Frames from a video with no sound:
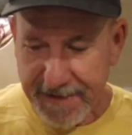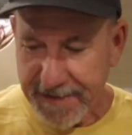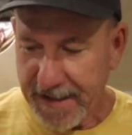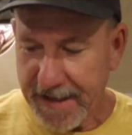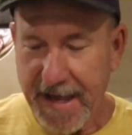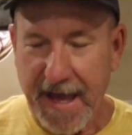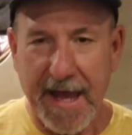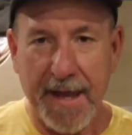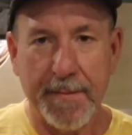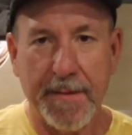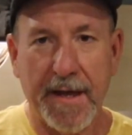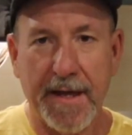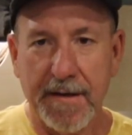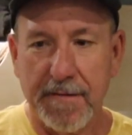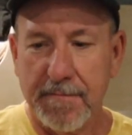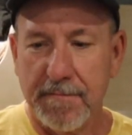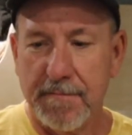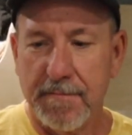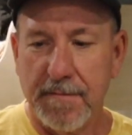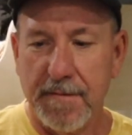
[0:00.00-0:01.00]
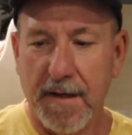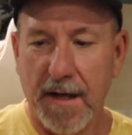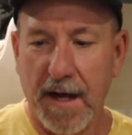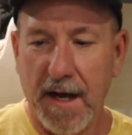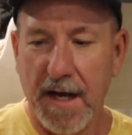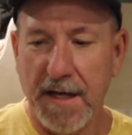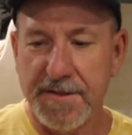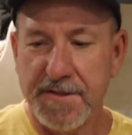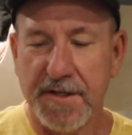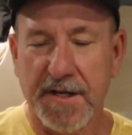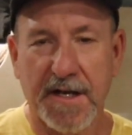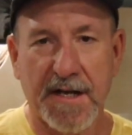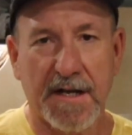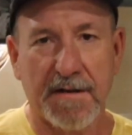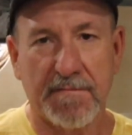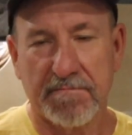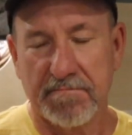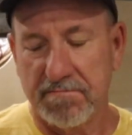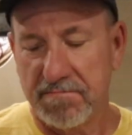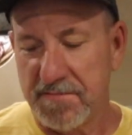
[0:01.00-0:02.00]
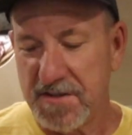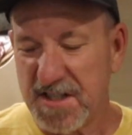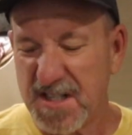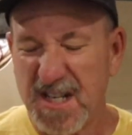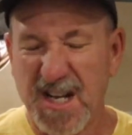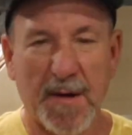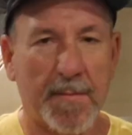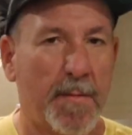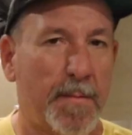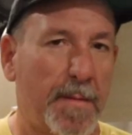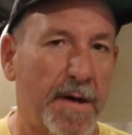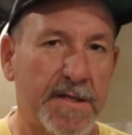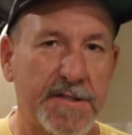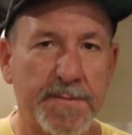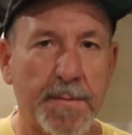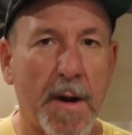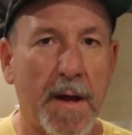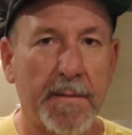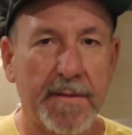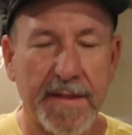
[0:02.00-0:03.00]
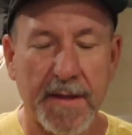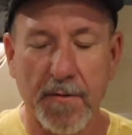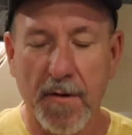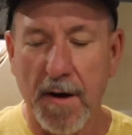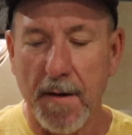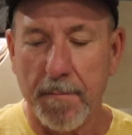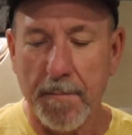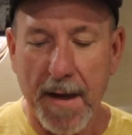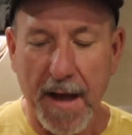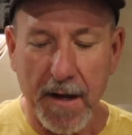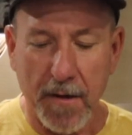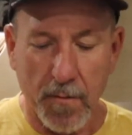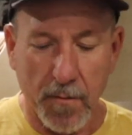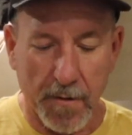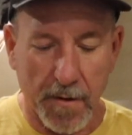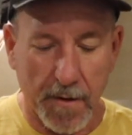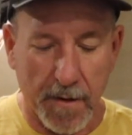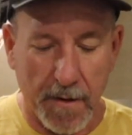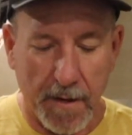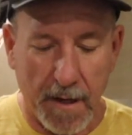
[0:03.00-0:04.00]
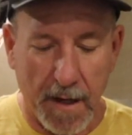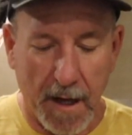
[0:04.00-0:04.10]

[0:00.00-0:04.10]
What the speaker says: They came in, took a couple months probably. They were on back order.